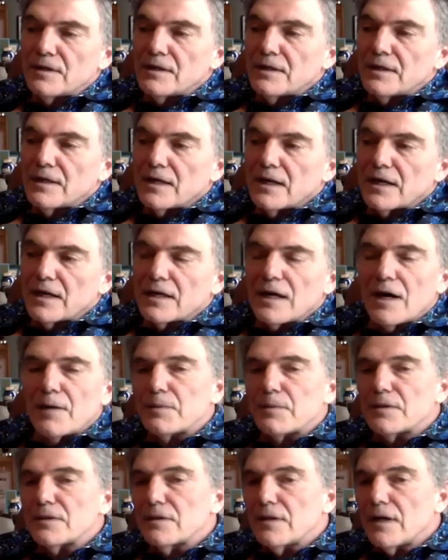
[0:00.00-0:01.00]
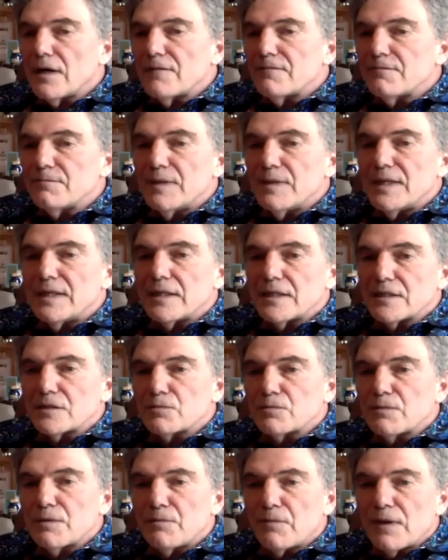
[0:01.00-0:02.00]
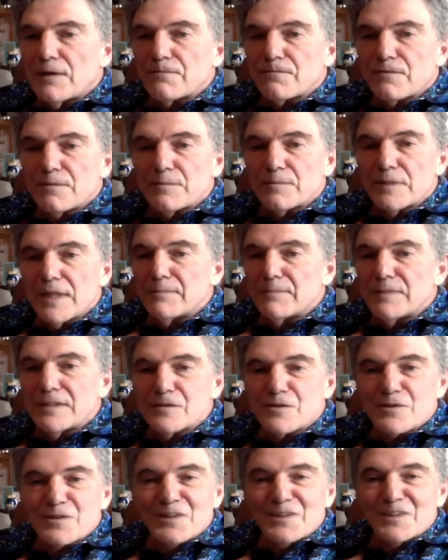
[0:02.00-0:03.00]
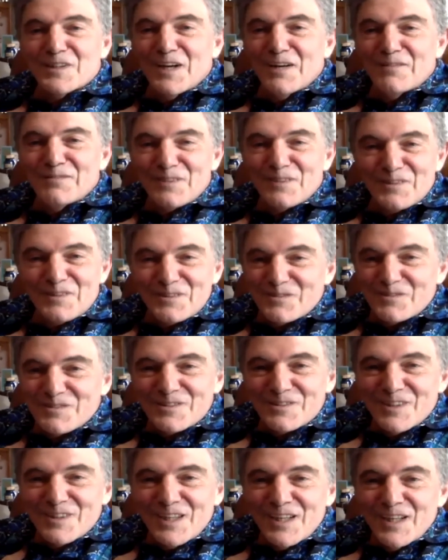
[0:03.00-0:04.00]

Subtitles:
a couple of minutes, we went from lemons to lovers